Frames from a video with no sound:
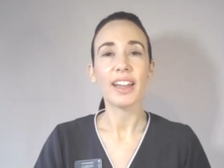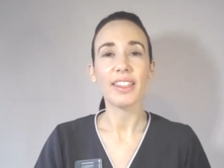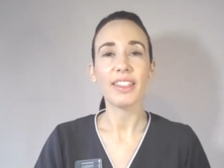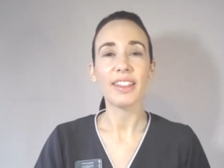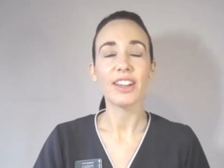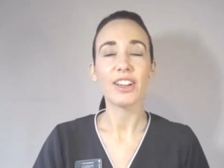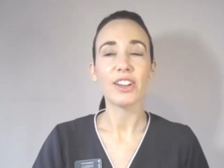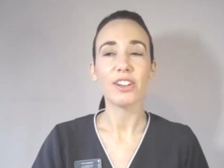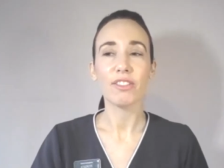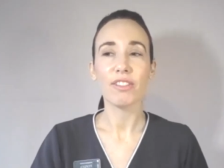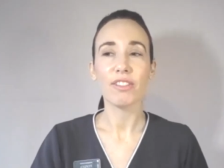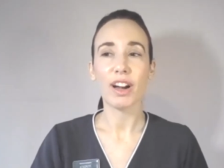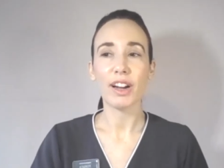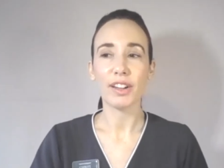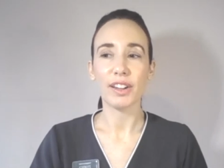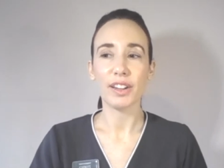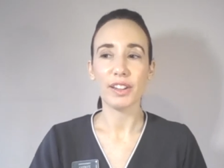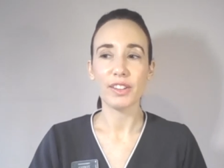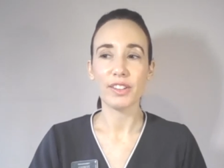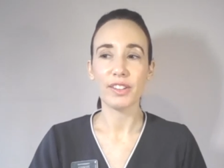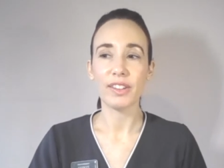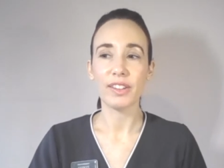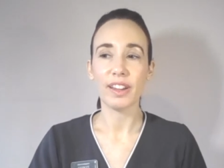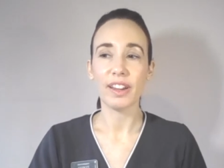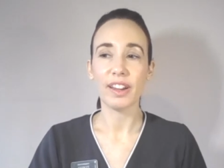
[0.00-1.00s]
I think you're right.
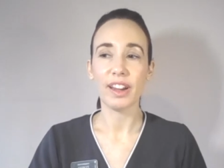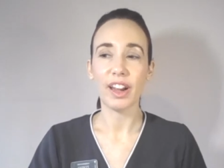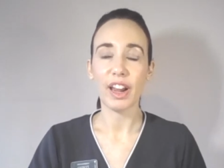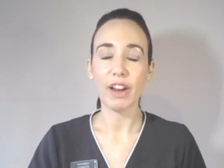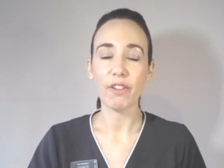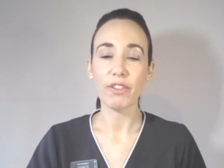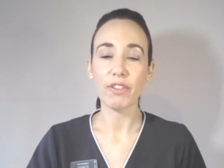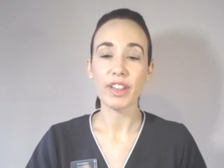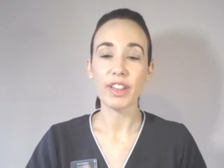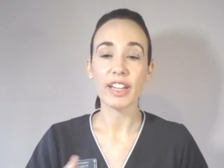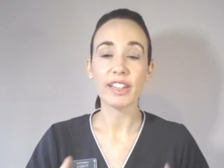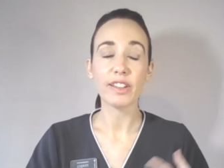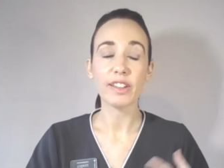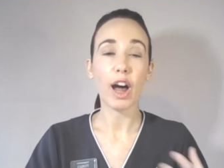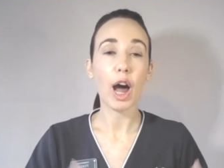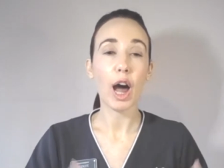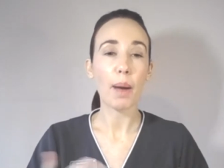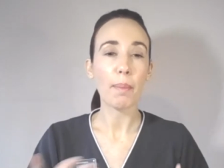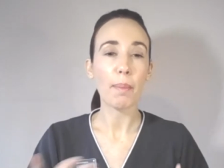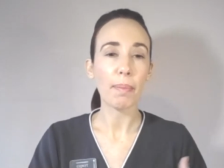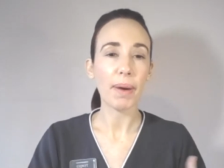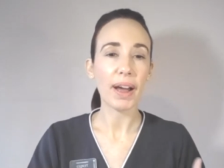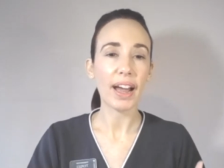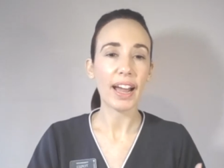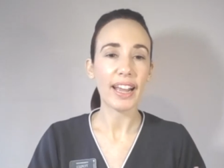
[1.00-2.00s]
Everything's high
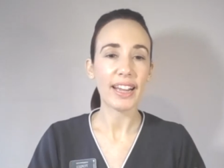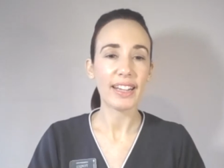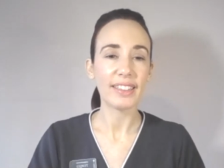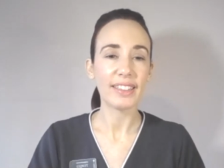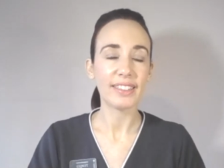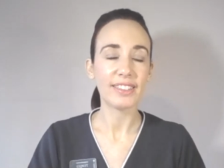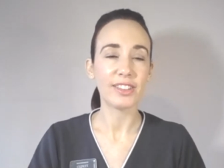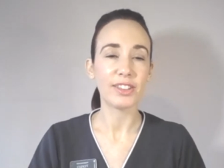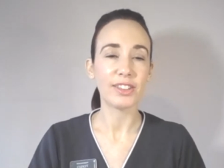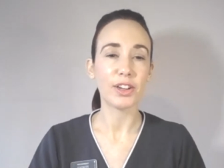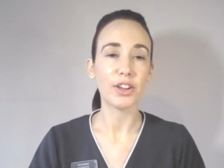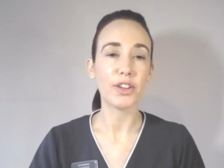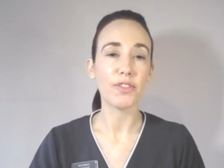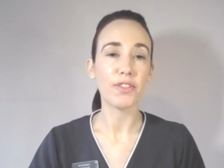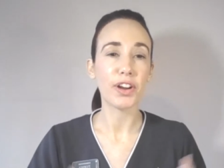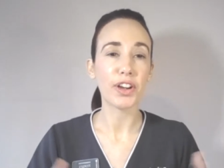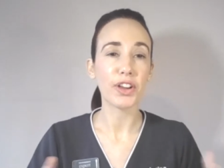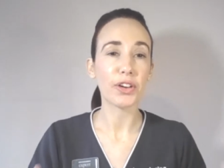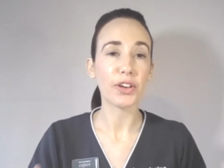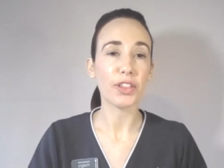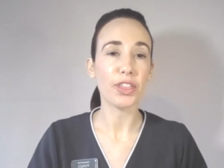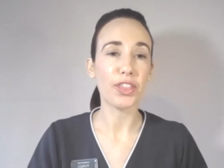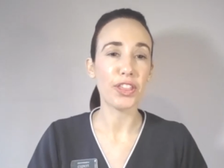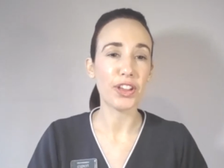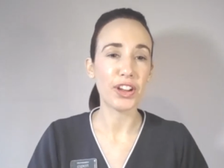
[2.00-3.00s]
paced. You know, you've only
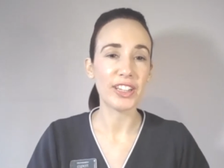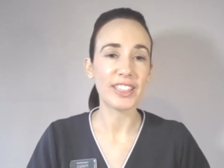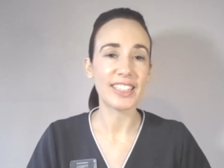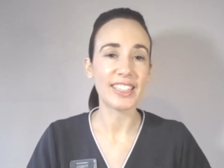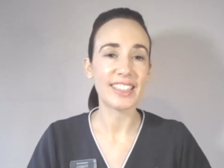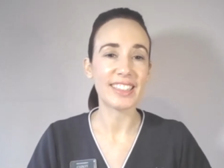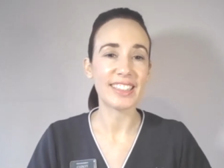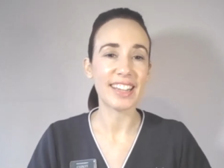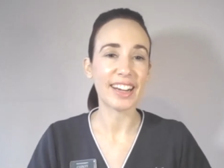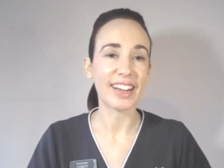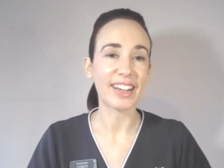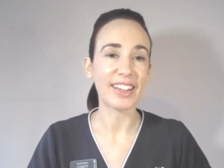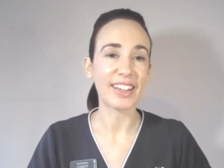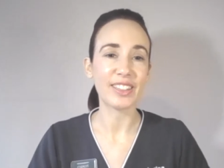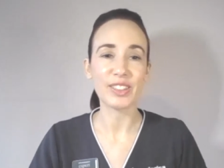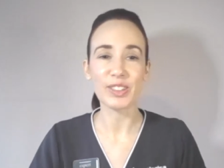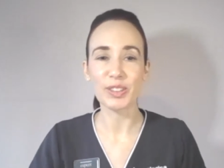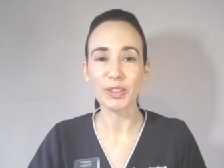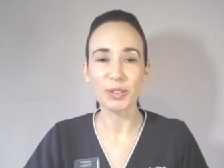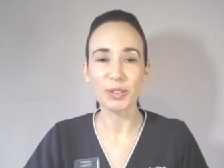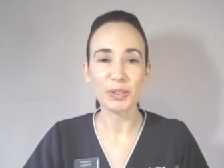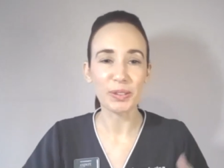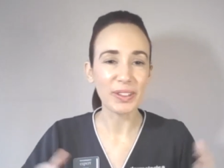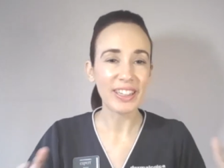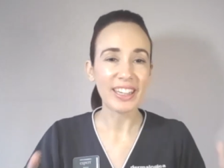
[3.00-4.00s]
got 30 seconds
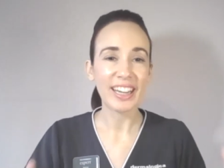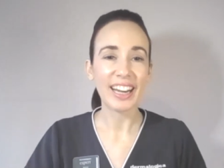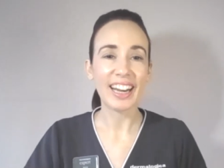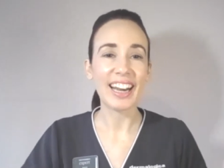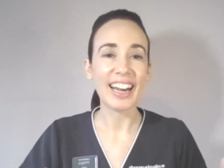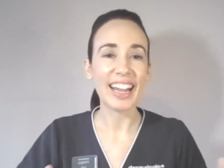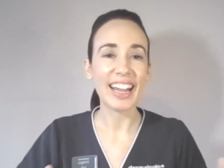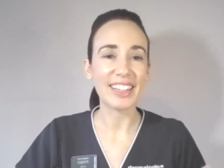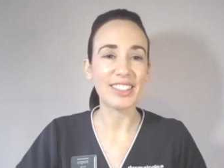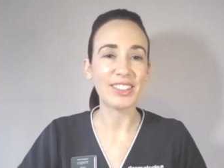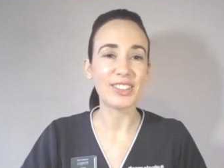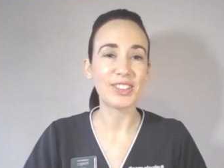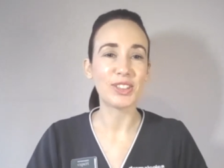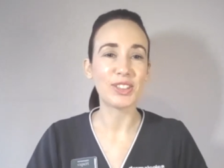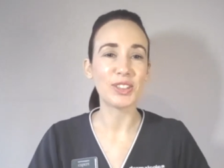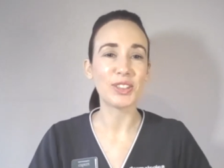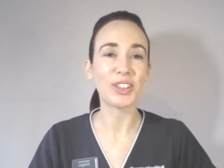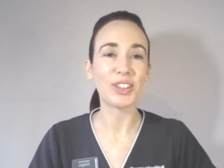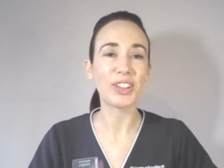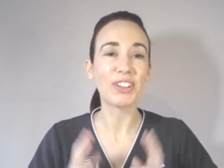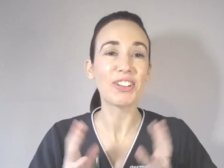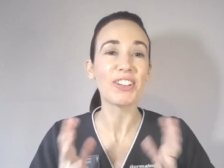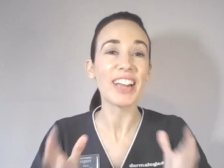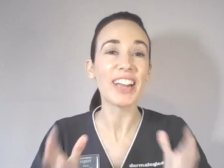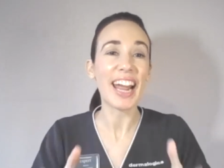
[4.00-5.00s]
or less to
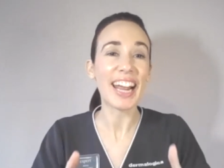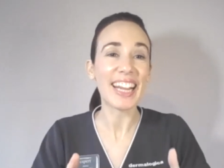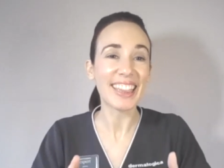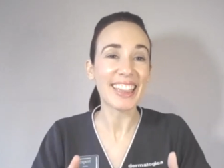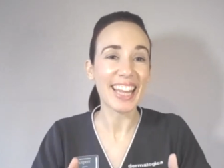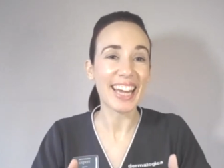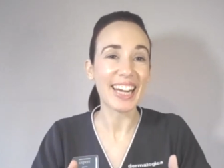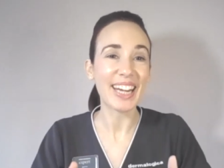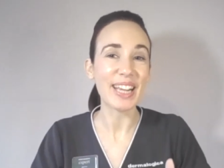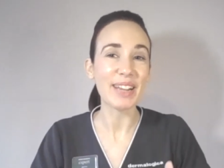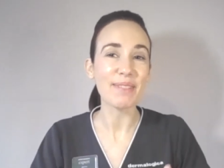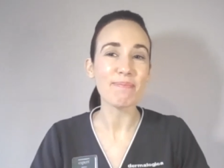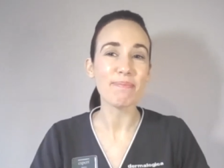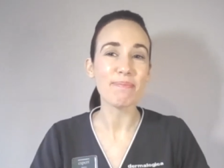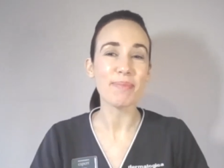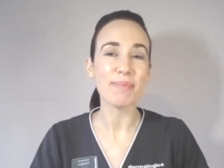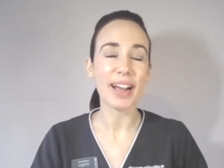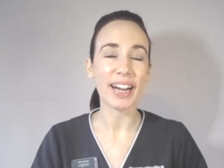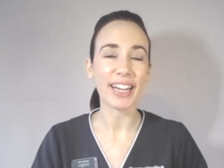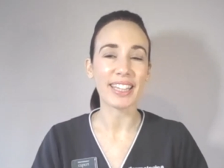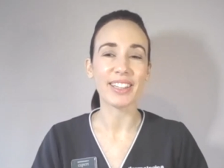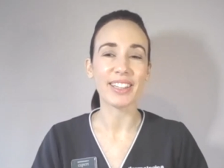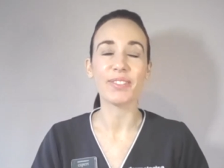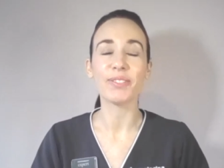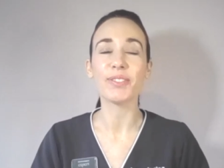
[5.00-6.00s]
create that
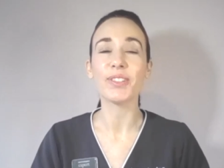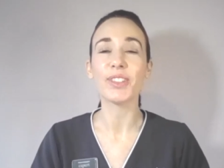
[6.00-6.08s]
impact.